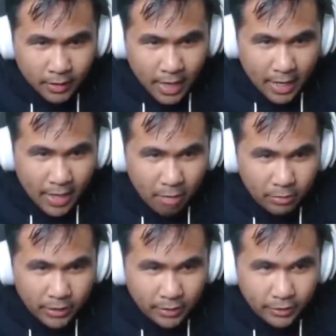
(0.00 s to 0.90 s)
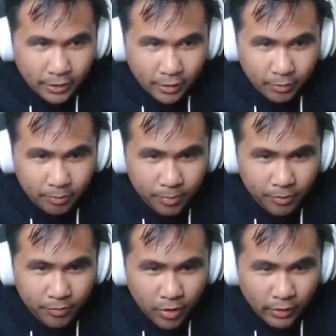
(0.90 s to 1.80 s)
Uh, that was accidental. Me
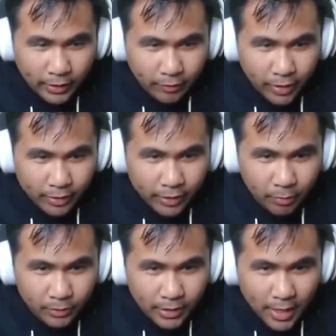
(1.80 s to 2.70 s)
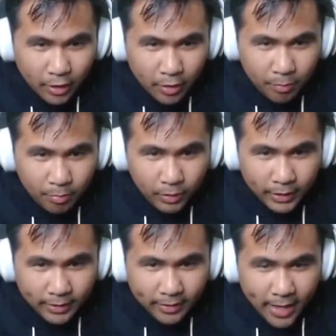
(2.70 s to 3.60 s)
falling right there was a
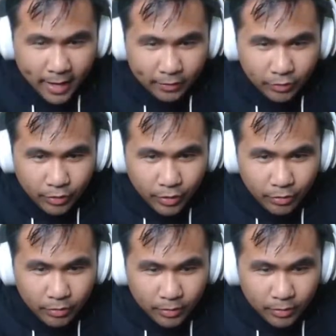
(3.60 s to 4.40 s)
complete accidental.